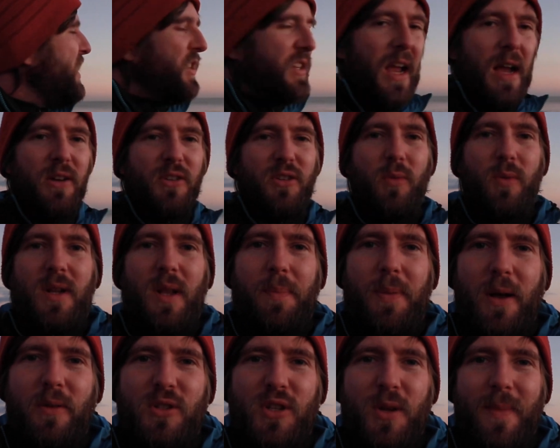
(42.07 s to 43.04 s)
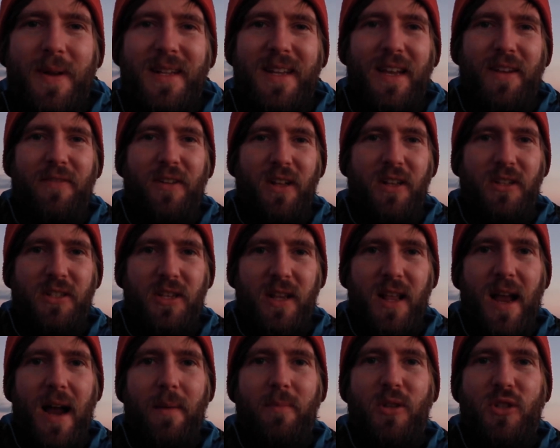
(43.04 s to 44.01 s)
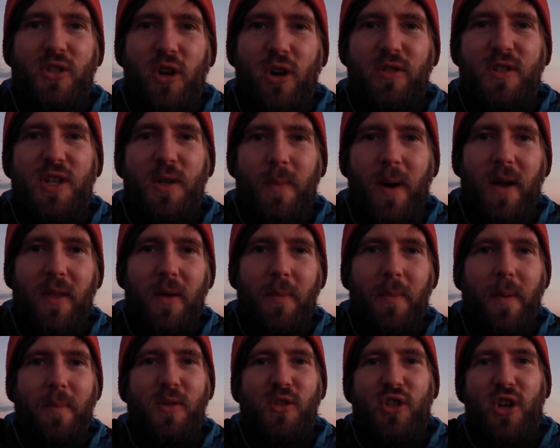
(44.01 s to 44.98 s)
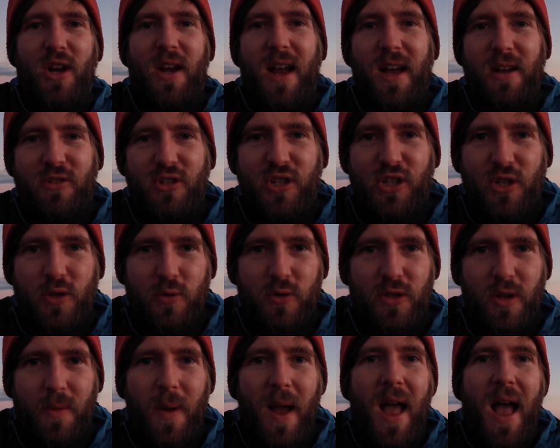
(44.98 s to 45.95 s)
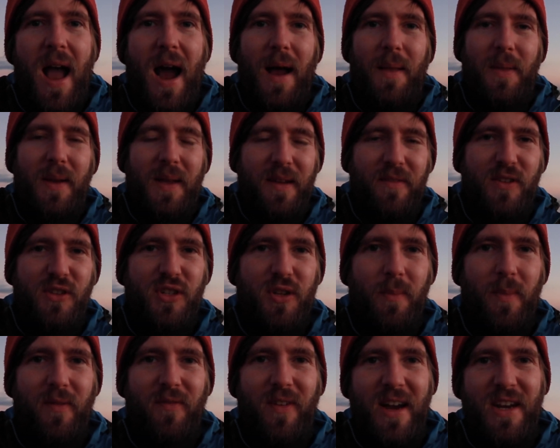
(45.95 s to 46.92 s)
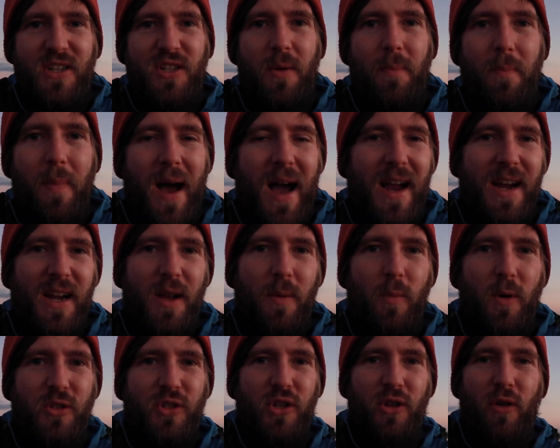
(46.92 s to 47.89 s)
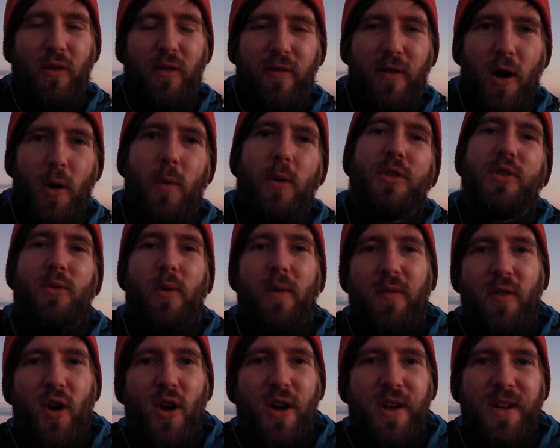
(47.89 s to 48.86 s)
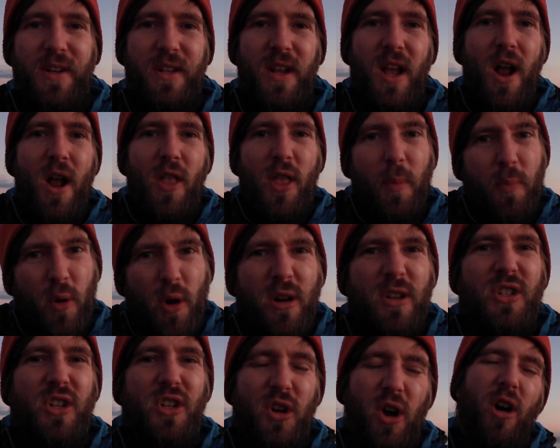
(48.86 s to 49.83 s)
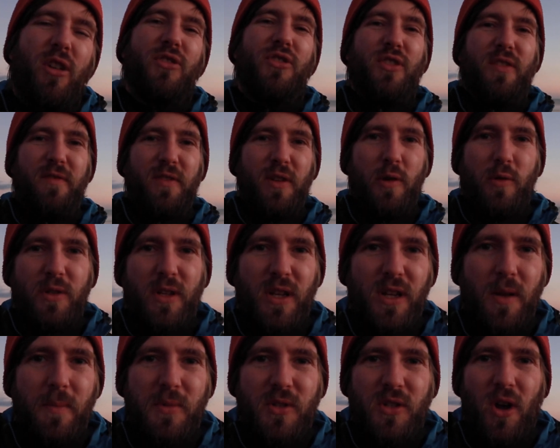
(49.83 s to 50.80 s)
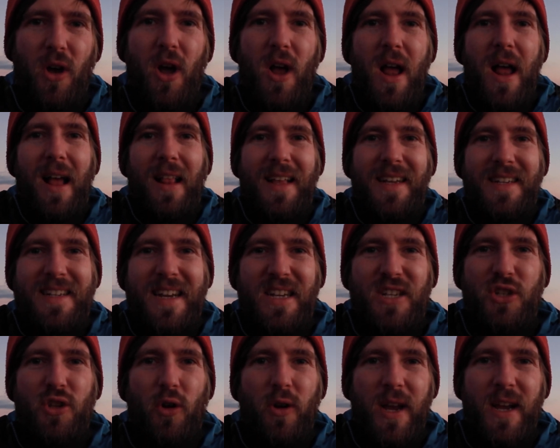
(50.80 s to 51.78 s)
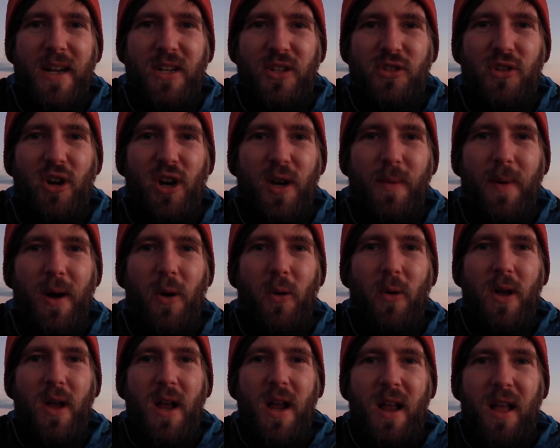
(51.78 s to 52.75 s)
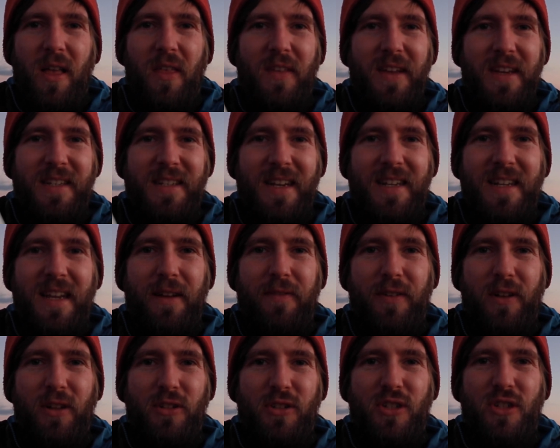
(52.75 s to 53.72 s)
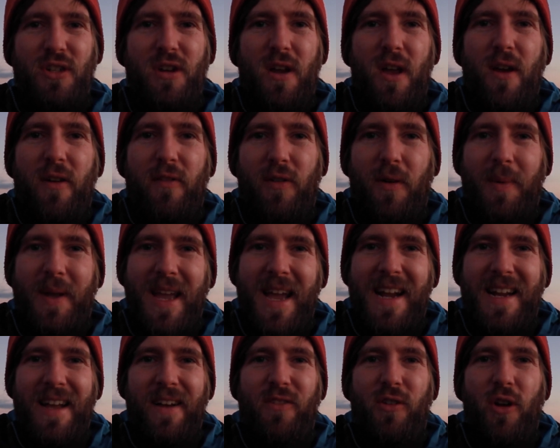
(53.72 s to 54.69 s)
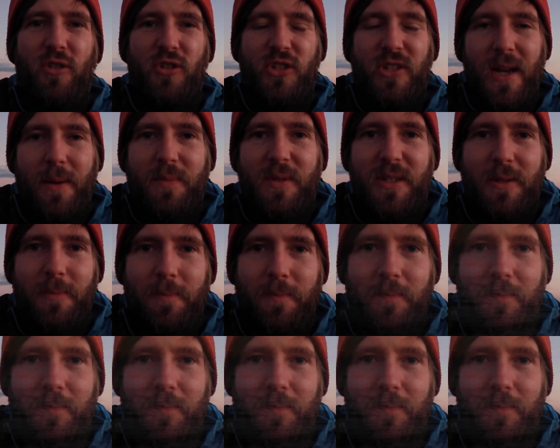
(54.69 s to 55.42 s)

Yeah, so we're going to play with some ND filters today. I'm going to talk to you about them, I'm going to show you how to use them, and I'll give you some advice on buying them, what to look for, what to avoid, and the pros and cons of using them. So let's get stuck in and talk about these ND filters from Canon Concept.